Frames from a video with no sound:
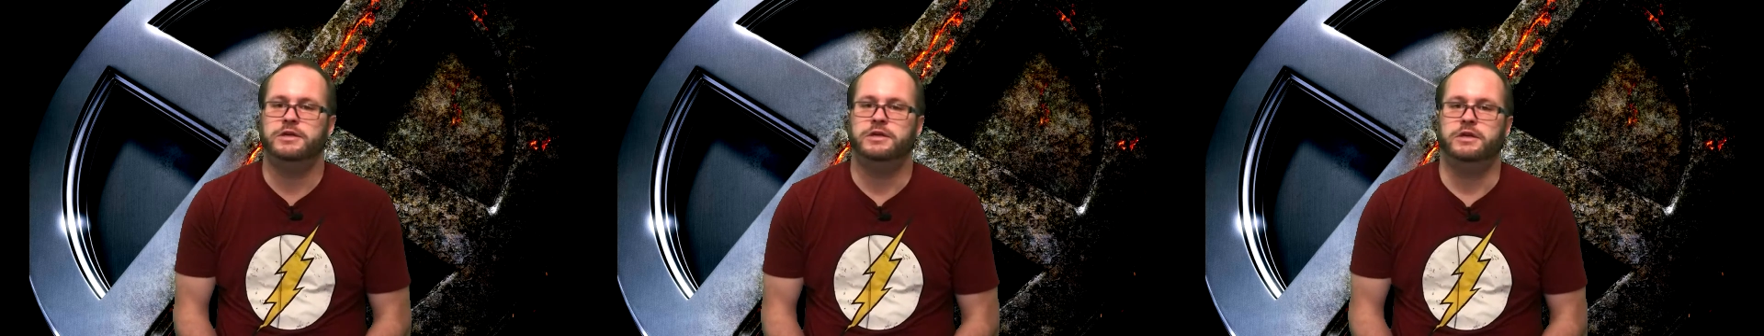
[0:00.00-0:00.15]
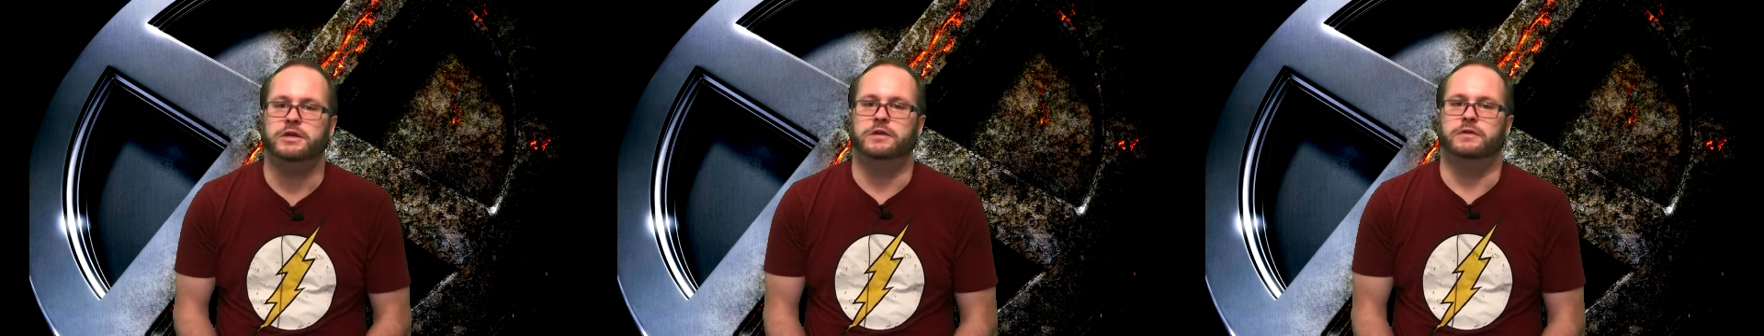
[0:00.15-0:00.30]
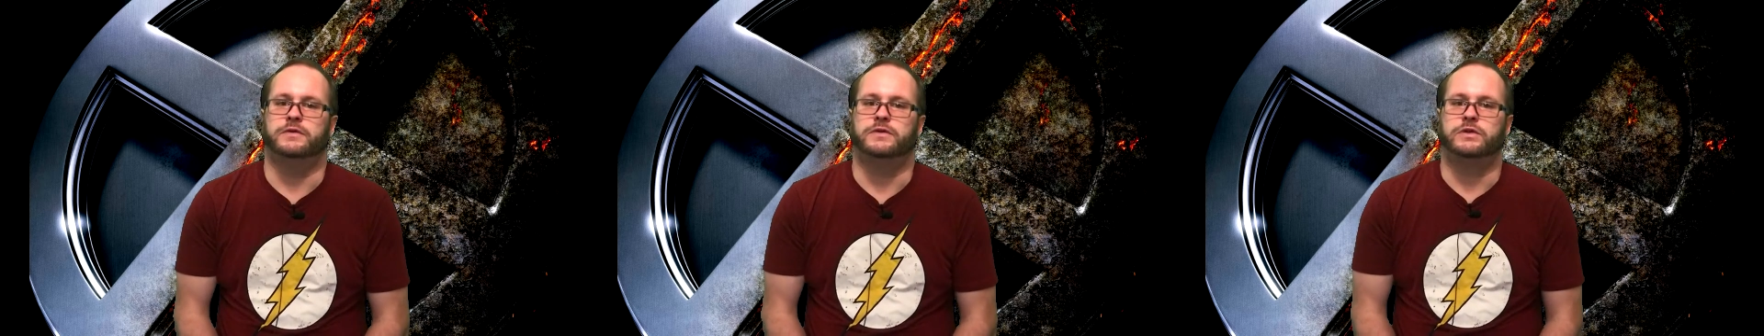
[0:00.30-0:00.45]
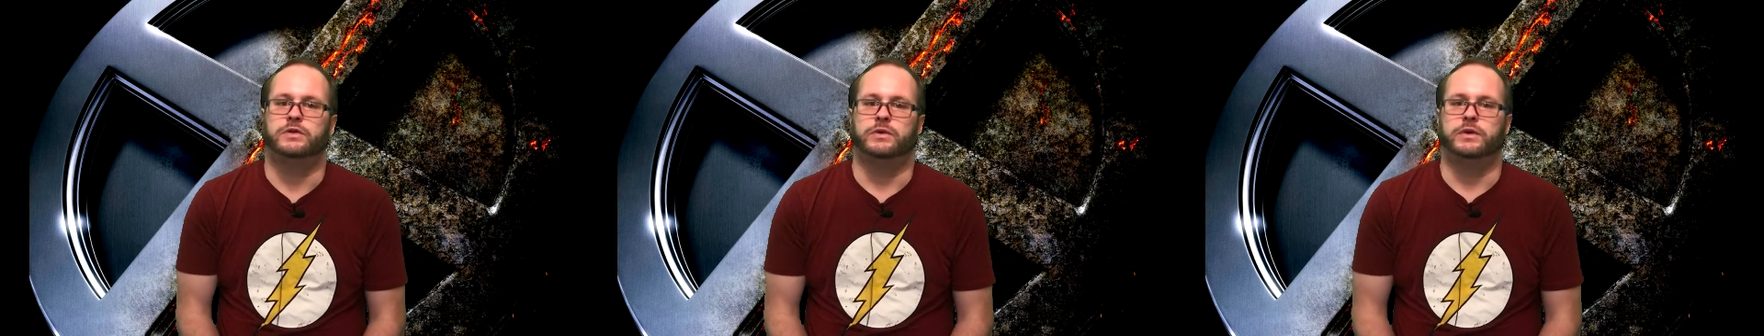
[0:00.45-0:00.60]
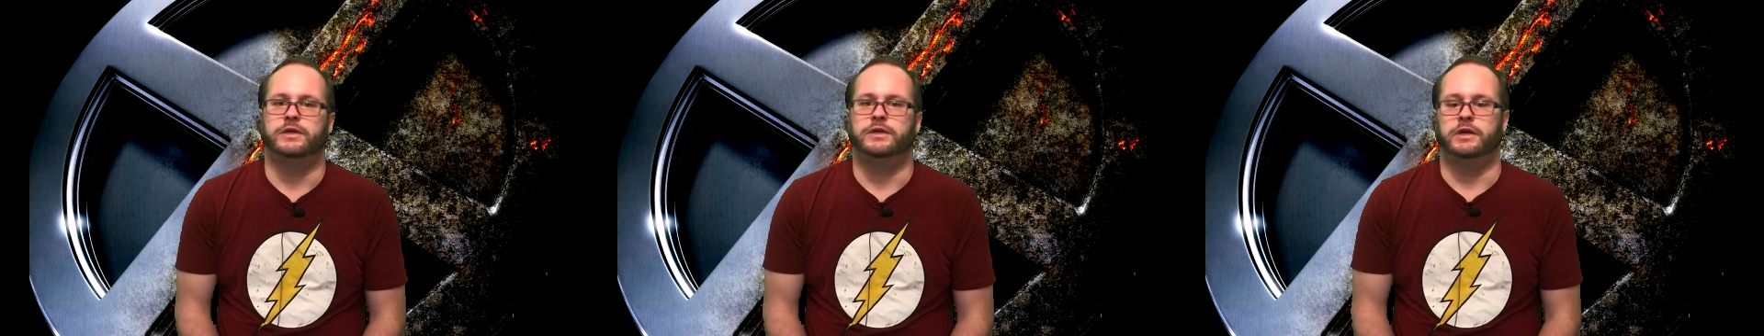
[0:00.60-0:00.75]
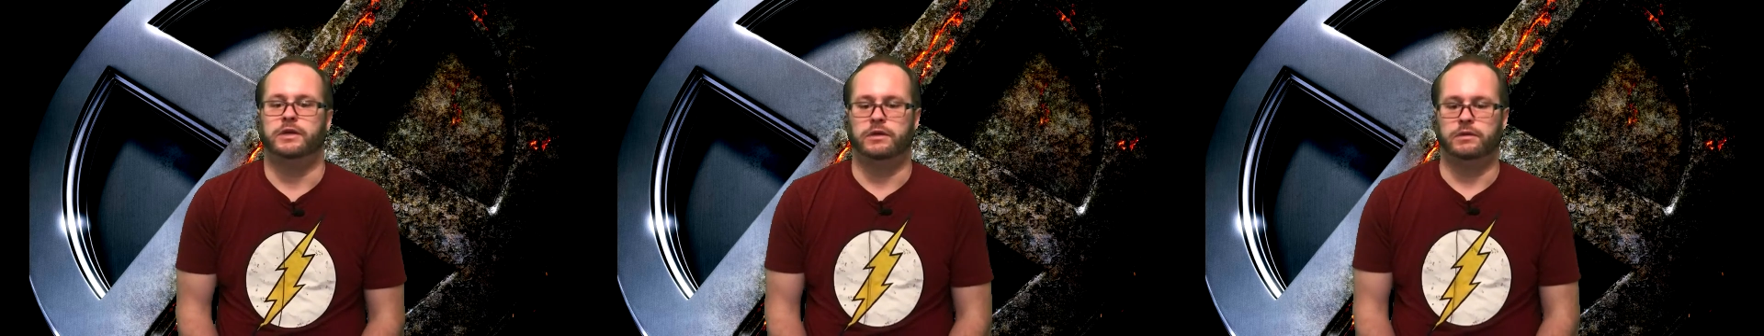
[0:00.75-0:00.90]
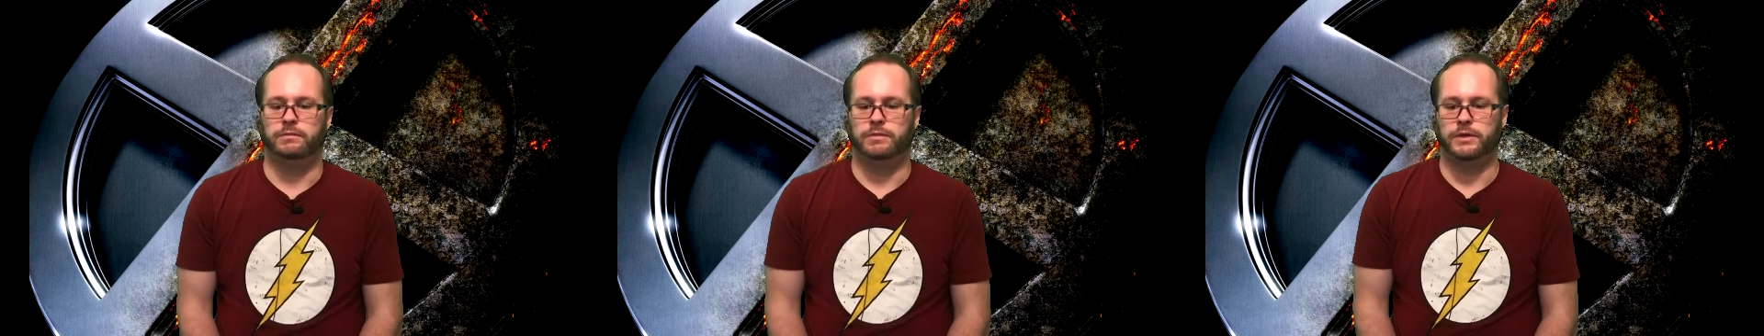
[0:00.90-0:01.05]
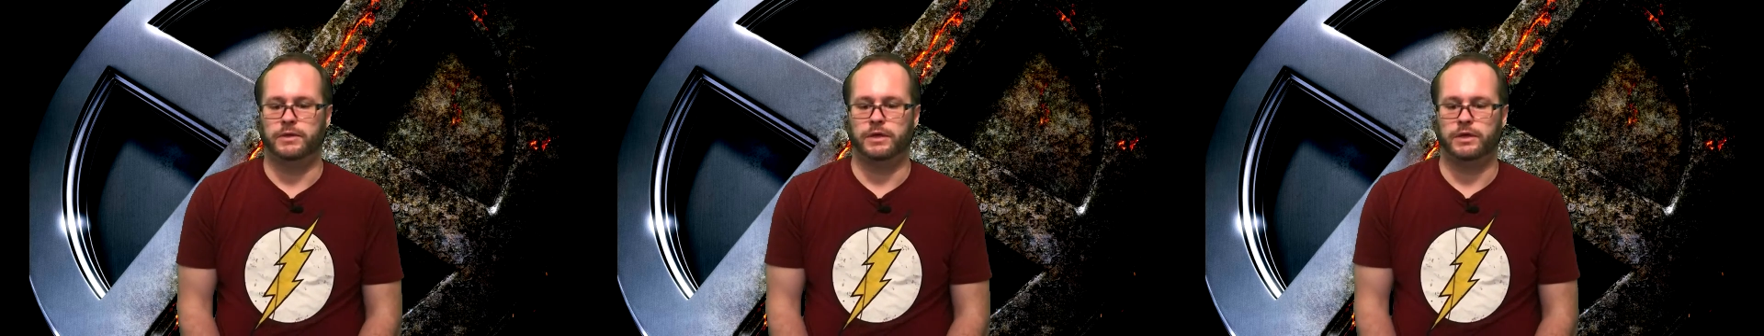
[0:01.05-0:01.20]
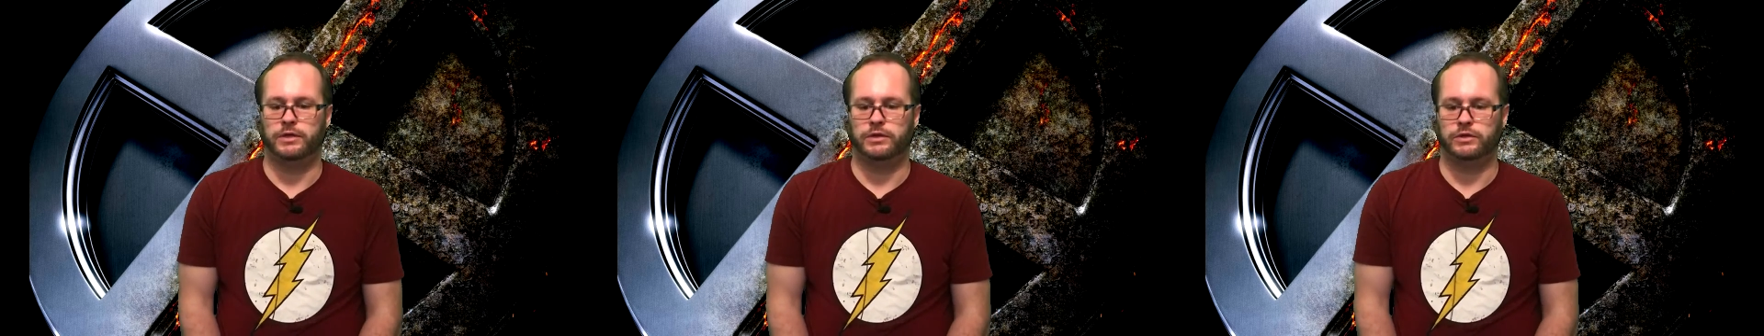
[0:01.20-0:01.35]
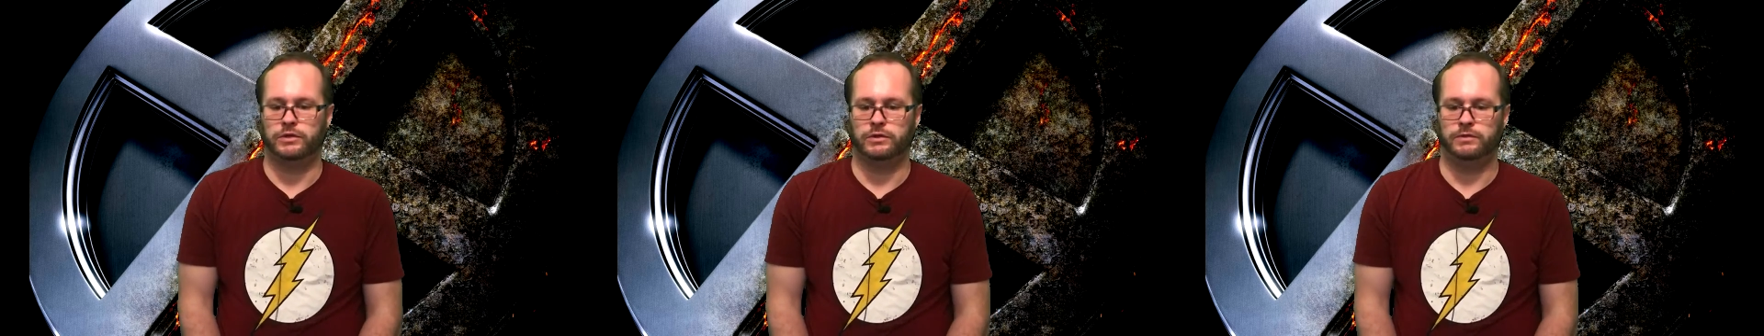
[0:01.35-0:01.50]
deal of storytelling
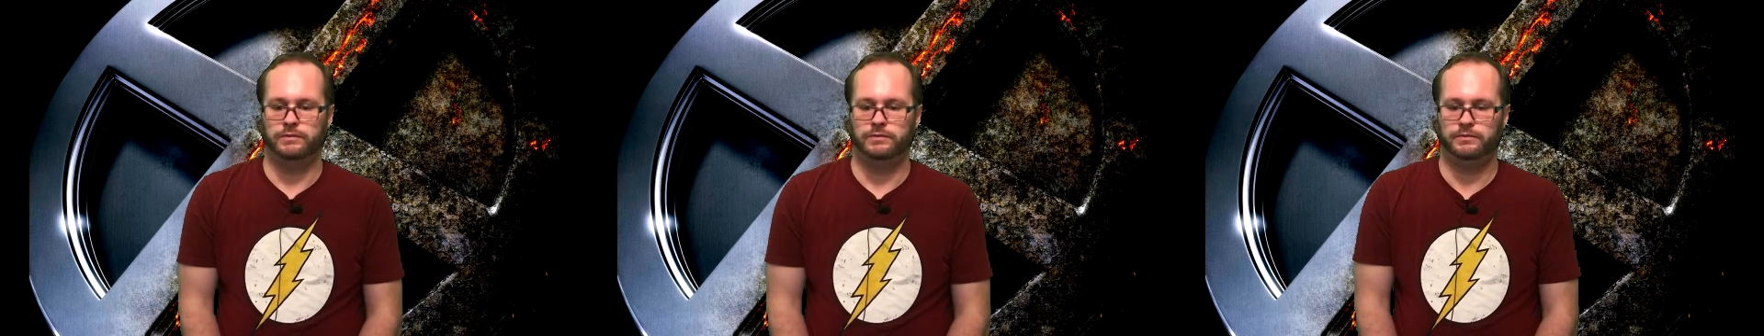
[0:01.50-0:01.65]
potential.